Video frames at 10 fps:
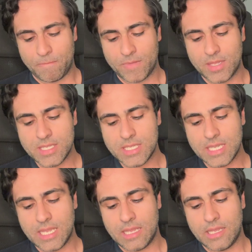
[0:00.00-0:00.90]
This
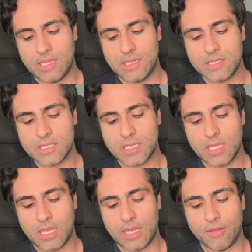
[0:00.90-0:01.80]
is
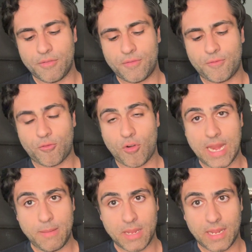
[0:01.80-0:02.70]

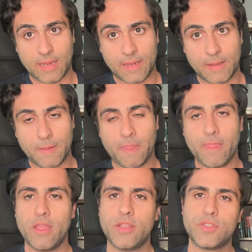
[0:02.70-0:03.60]
framing.
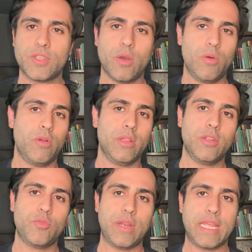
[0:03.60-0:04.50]
So a
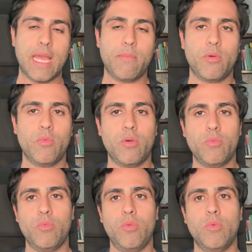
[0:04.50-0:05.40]
little recap on
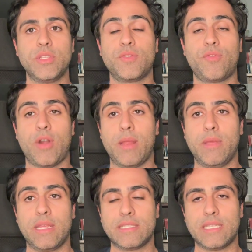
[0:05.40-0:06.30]
what's
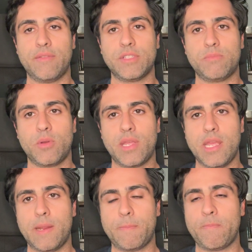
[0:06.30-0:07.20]
framing inside of
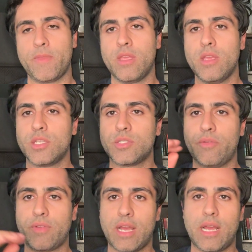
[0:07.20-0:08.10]
Spokane. So
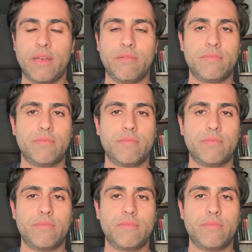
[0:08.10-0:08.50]
we've got